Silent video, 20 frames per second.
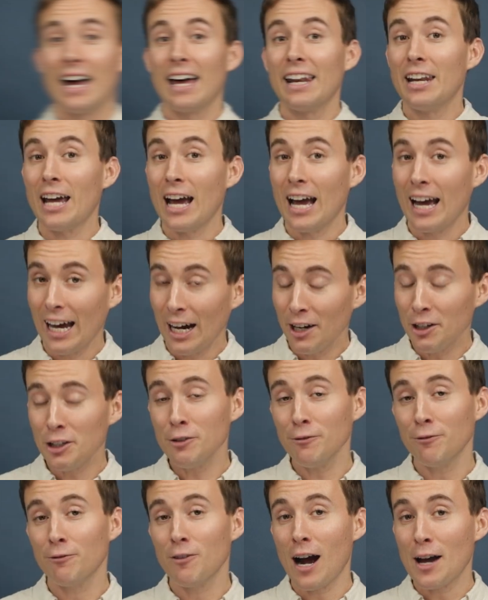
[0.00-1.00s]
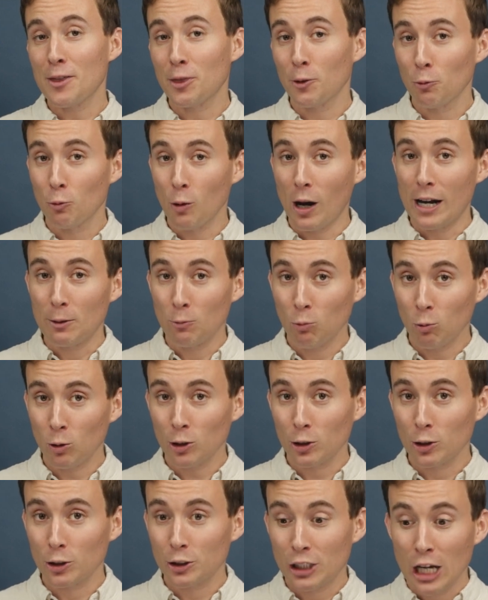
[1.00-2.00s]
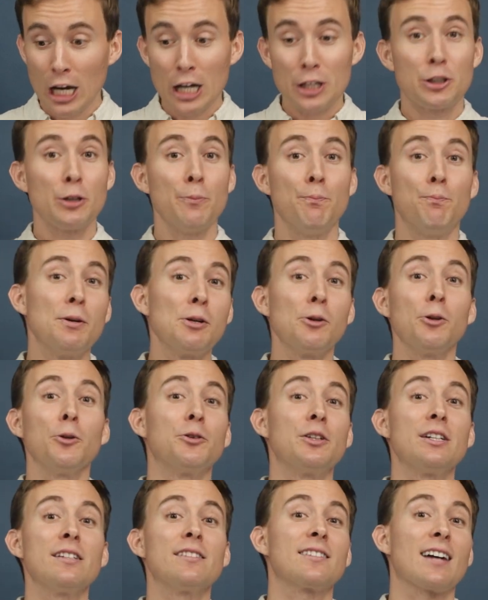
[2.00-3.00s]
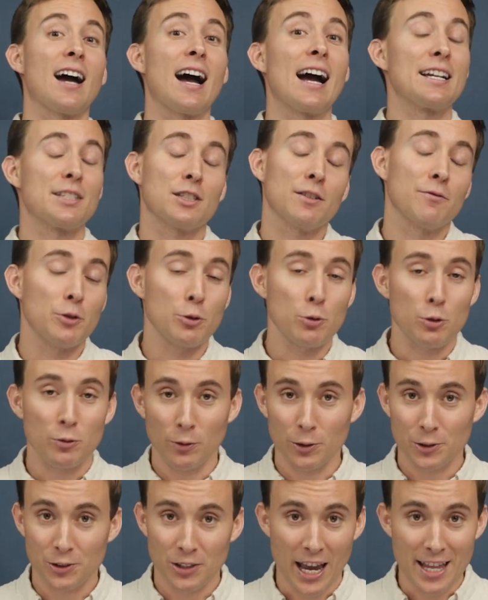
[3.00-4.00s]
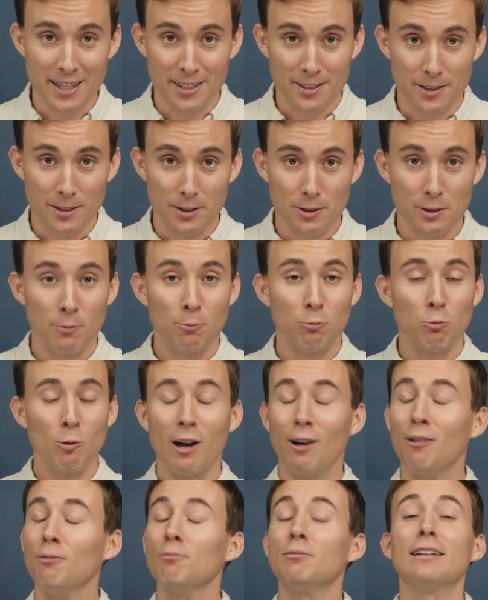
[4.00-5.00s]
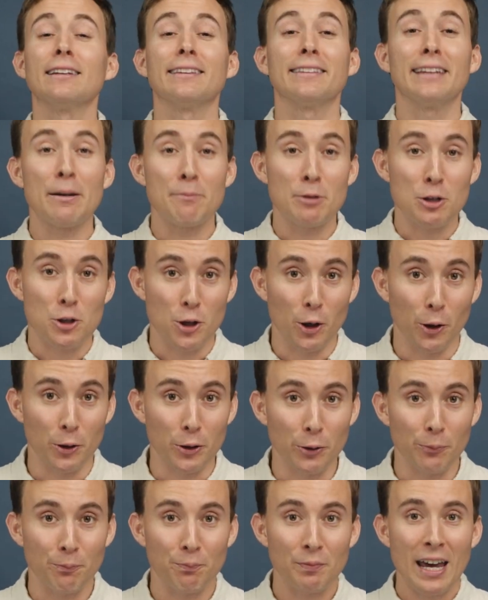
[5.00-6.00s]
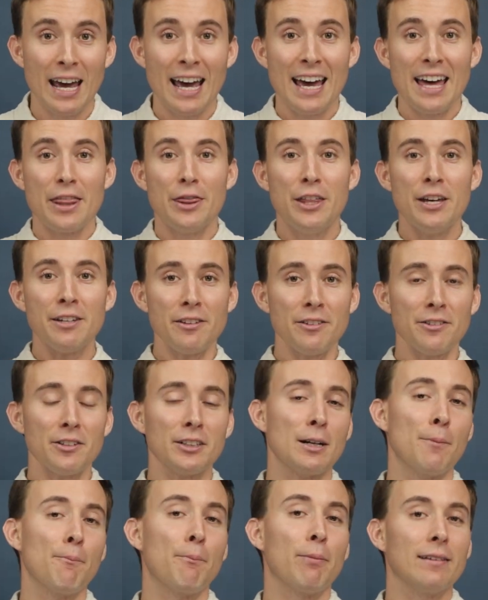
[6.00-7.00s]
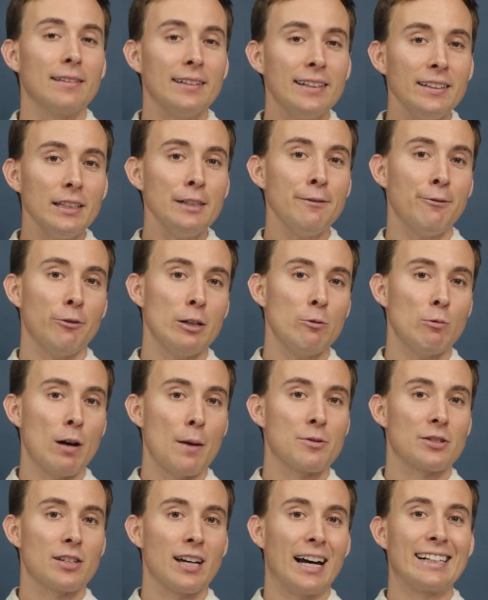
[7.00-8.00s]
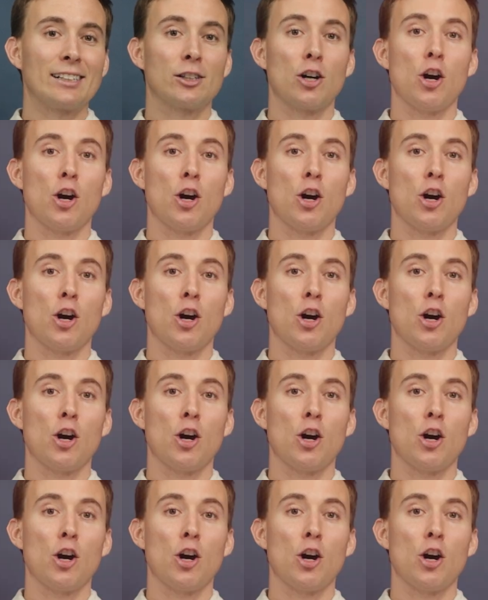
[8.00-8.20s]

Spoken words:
Now, how do you find the right words to build these kinds of useful sentences? Well, let me show you. This is a completely free website